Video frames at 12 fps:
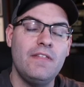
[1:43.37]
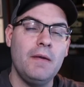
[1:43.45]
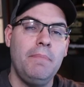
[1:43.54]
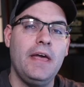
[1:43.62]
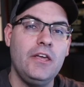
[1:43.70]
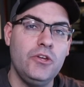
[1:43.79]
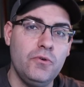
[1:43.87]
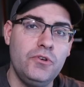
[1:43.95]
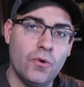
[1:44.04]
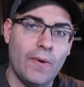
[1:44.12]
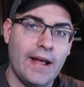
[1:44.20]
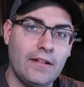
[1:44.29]
They pay you
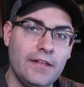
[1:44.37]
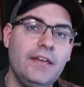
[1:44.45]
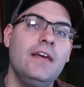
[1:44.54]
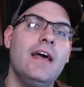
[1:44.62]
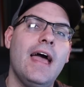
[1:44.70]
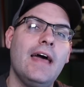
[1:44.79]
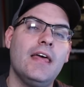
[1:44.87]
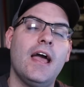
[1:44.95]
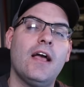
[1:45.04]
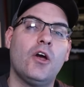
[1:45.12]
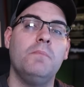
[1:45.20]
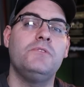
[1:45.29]
directly and
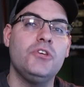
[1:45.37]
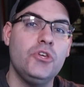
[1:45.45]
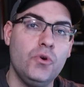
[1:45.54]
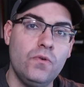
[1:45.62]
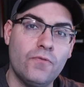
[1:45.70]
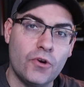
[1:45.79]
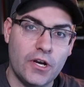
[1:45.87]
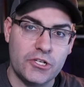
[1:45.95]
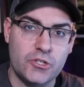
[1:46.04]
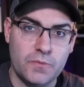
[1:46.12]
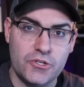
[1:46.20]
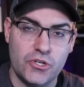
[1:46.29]
they come to you for customer